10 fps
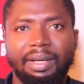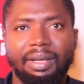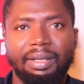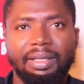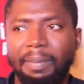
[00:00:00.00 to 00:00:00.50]

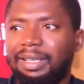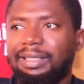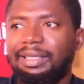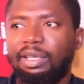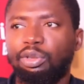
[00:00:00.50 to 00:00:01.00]
The managers
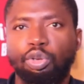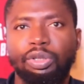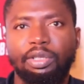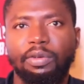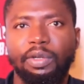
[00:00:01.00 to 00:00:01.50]
are not just going
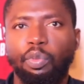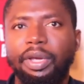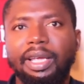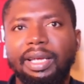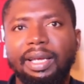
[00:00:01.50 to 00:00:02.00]
out of their
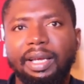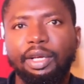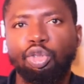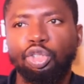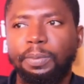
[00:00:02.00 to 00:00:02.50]
way
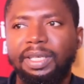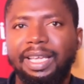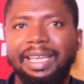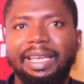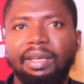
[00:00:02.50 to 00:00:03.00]
to speak
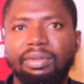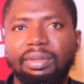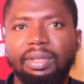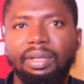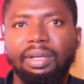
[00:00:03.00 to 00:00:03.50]
ill
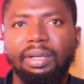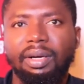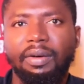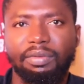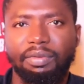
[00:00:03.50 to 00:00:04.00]

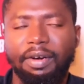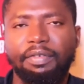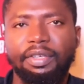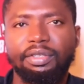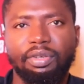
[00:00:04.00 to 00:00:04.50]
of the
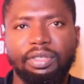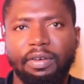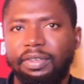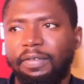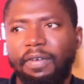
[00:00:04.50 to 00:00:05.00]
referees or the
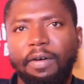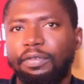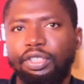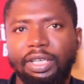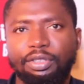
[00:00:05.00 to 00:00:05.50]
VAR
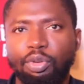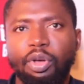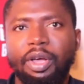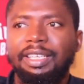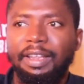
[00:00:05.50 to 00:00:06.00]
officials. No,
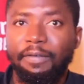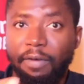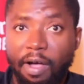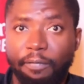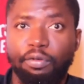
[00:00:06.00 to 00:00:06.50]
the
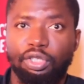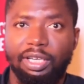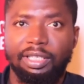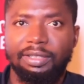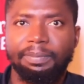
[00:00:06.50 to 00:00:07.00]
VAR
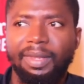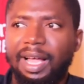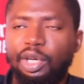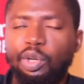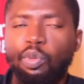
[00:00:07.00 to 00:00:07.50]
officials are
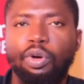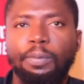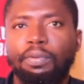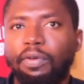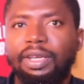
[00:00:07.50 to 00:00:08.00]
the ones
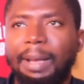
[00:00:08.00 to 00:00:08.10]
provoking.